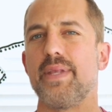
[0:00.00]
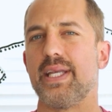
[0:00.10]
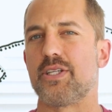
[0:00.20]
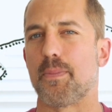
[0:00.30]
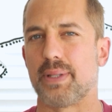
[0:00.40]

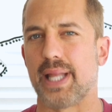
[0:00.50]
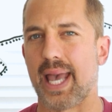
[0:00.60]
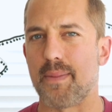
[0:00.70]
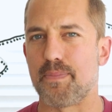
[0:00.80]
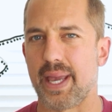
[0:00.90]
into
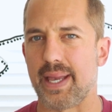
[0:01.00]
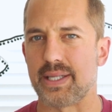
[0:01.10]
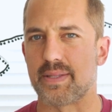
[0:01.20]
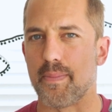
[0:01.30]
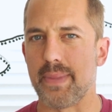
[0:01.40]

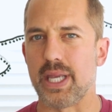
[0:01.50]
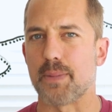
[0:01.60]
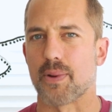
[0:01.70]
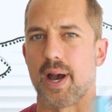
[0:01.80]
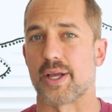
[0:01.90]
plant-based
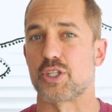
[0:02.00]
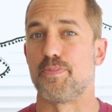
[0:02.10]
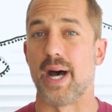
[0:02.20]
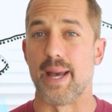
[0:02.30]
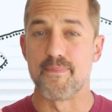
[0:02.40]
meat products,
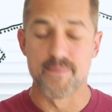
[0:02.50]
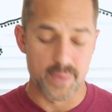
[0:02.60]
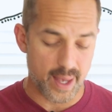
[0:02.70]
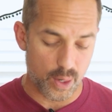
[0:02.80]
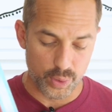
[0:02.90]
but
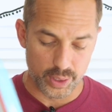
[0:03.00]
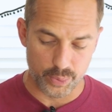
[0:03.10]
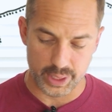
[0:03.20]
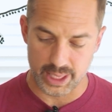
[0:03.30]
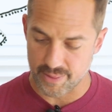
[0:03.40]
I really
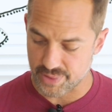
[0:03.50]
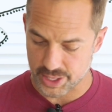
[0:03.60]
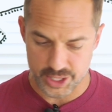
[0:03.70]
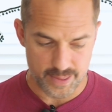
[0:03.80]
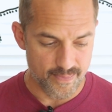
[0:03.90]
love
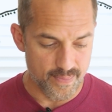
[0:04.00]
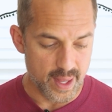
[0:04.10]
this.